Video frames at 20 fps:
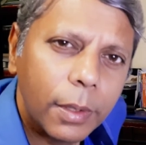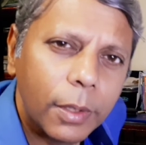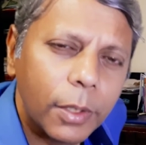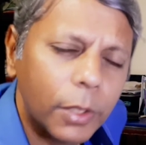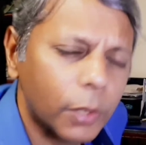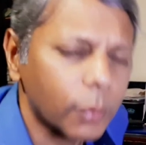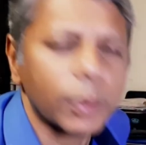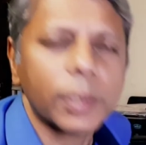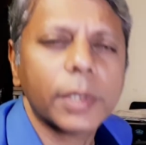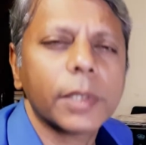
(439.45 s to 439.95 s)
You
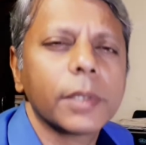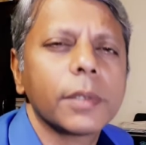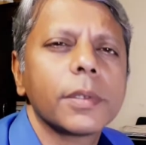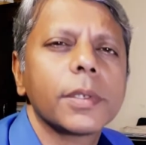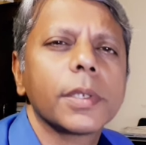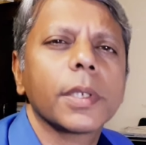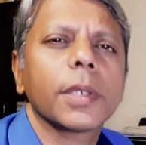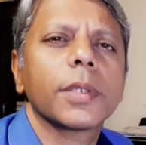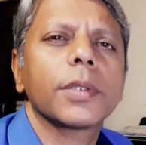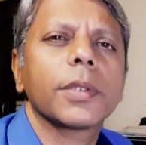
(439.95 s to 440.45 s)
will
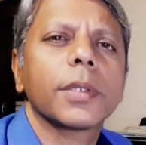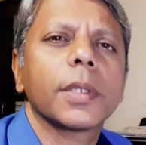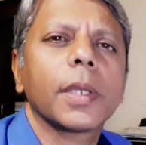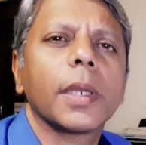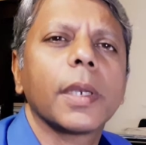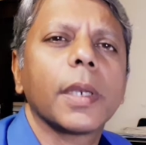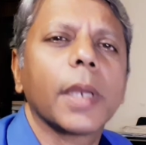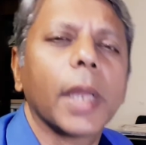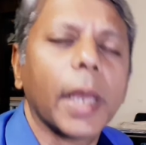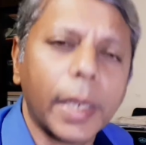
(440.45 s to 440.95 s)
just say
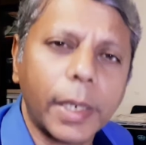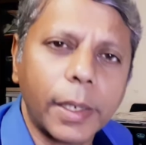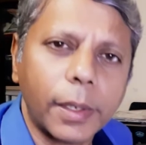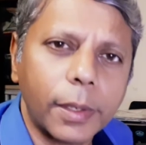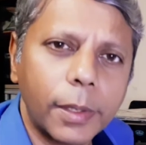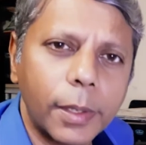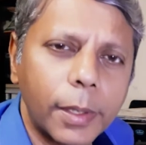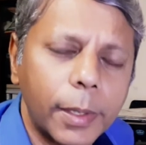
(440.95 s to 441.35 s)
9.